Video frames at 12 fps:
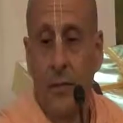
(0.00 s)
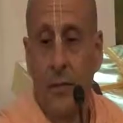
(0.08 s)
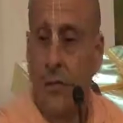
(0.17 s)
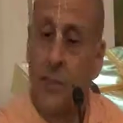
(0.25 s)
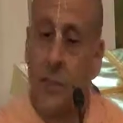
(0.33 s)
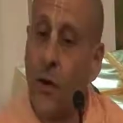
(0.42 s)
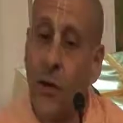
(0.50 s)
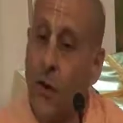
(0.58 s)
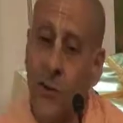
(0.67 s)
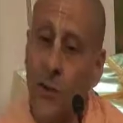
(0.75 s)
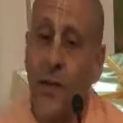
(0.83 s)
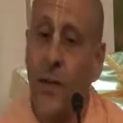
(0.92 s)
That's the
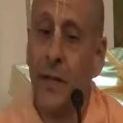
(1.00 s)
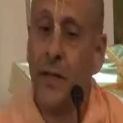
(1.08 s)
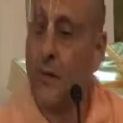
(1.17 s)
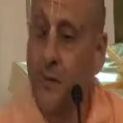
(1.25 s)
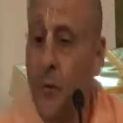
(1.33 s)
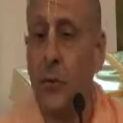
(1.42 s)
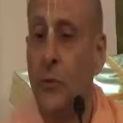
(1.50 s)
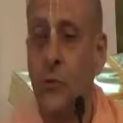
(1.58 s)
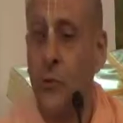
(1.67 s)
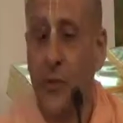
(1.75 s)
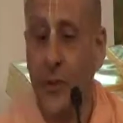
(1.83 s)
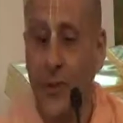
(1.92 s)
only
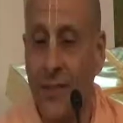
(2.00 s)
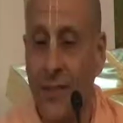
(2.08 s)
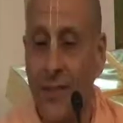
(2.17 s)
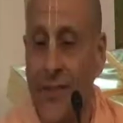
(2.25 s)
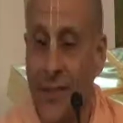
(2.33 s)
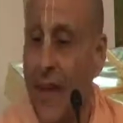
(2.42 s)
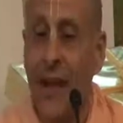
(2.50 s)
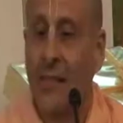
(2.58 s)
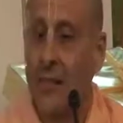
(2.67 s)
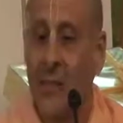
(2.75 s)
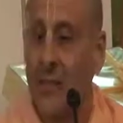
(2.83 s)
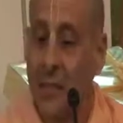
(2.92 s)
food that
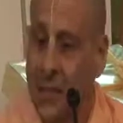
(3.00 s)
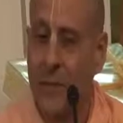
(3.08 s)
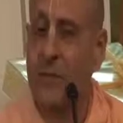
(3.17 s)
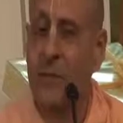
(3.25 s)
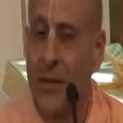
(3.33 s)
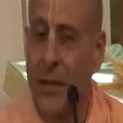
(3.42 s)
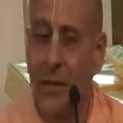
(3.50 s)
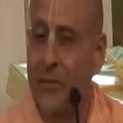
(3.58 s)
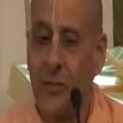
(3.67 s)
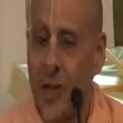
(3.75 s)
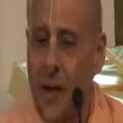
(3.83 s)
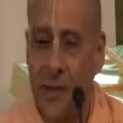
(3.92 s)
actually gives
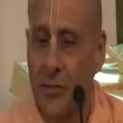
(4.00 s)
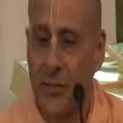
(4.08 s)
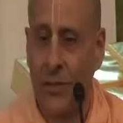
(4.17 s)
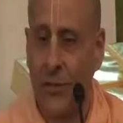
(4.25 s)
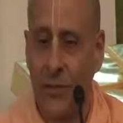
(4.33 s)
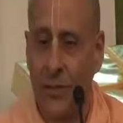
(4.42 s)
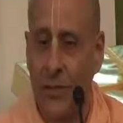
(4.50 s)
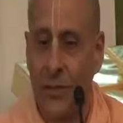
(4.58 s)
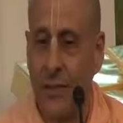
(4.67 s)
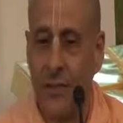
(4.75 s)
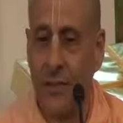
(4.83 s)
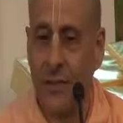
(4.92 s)
satisfaction
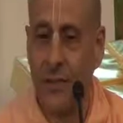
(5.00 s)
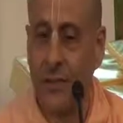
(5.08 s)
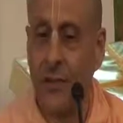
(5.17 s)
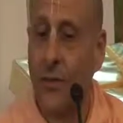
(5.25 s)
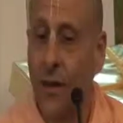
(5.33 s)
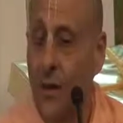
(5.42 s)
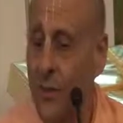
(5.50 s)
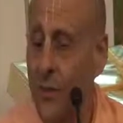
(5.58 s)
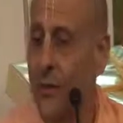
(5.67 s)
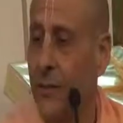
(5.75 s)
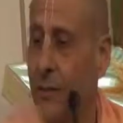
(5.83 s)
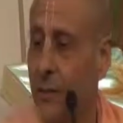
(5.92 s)
to the
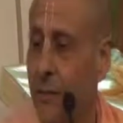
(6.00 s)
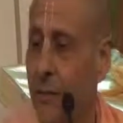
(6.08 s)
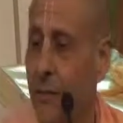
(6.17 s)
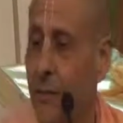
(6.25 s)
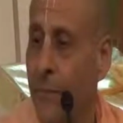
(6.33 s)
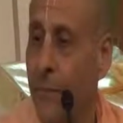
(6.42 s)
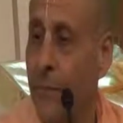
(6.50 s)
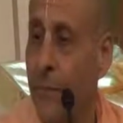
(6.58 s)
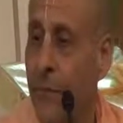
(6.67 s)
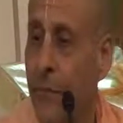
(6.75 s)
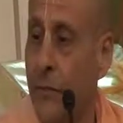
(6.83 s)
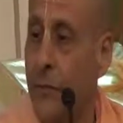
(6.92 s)
heart.
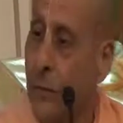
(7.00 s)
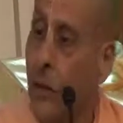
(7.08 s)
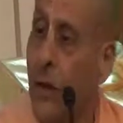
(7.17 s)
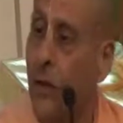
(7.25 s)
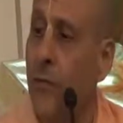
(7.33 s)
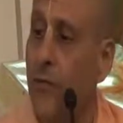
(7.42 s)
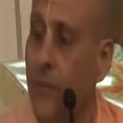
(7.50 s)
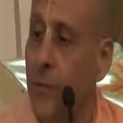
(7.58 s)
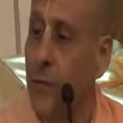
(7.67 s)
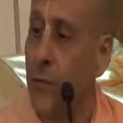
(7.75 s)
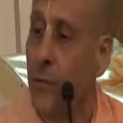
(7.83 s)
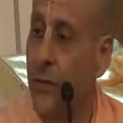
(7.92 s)
To
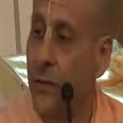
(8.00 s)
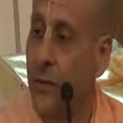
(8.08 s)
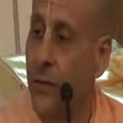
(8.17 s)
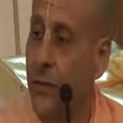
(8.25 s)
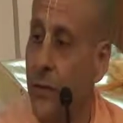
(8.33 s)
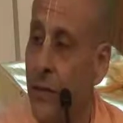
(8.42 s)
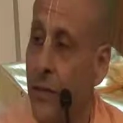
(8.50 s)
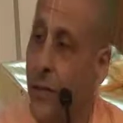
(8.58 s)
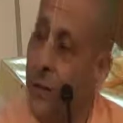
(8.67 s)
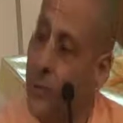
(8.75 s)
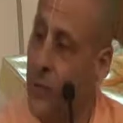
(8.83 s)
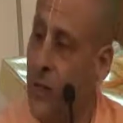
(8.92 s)
love
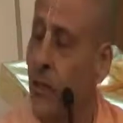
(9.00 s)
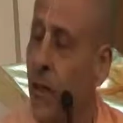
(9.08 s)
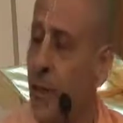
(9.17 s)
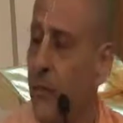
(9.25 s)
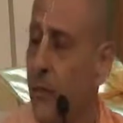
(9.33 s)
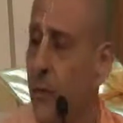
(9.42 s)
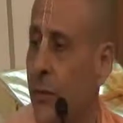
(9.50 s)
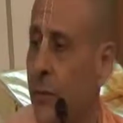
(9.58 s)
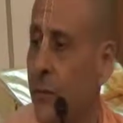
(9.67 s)
and to be loved.